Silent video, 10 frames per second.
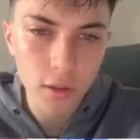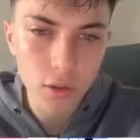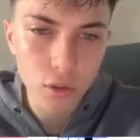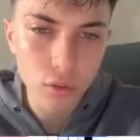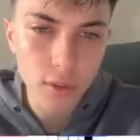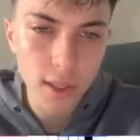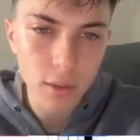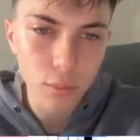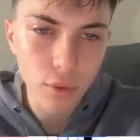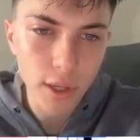to
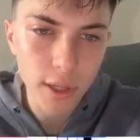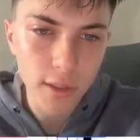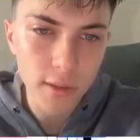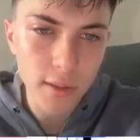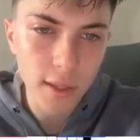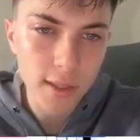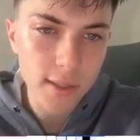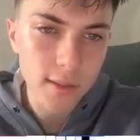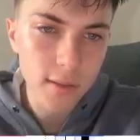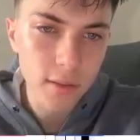that break and
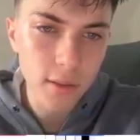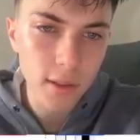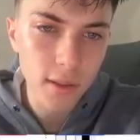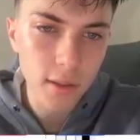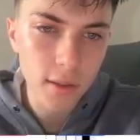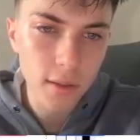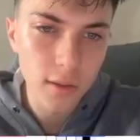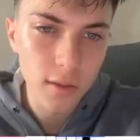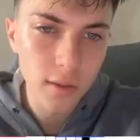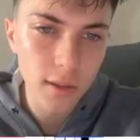test,
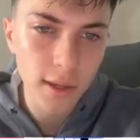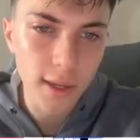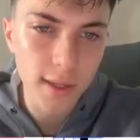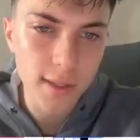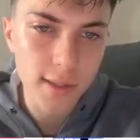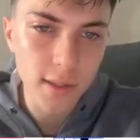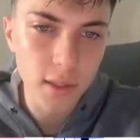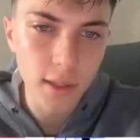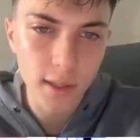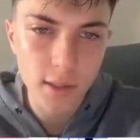as
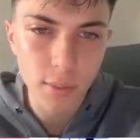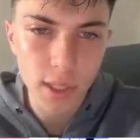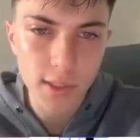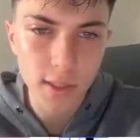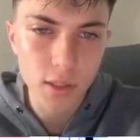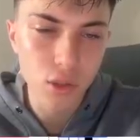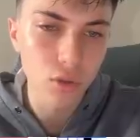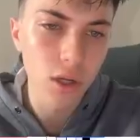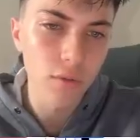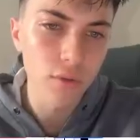it doesn't make sense to
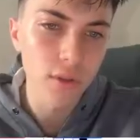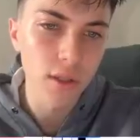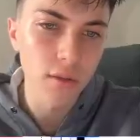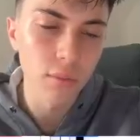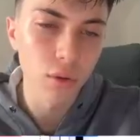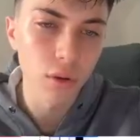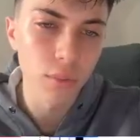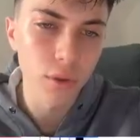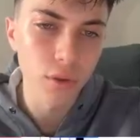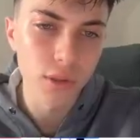cover that block
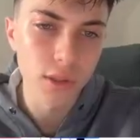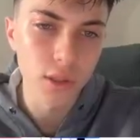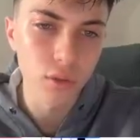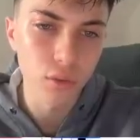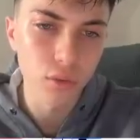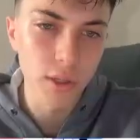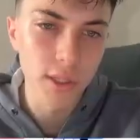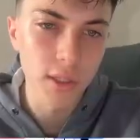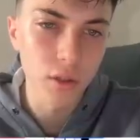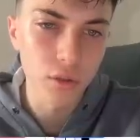because it
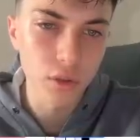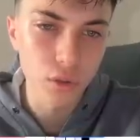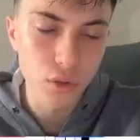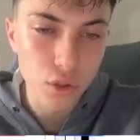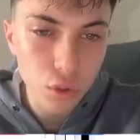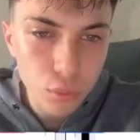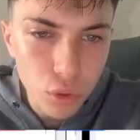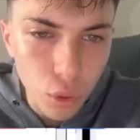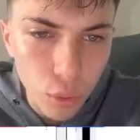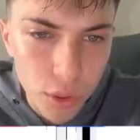already got consumed
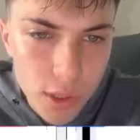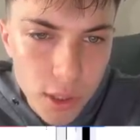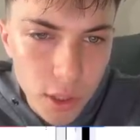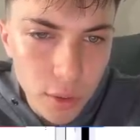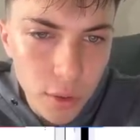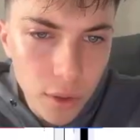towards here.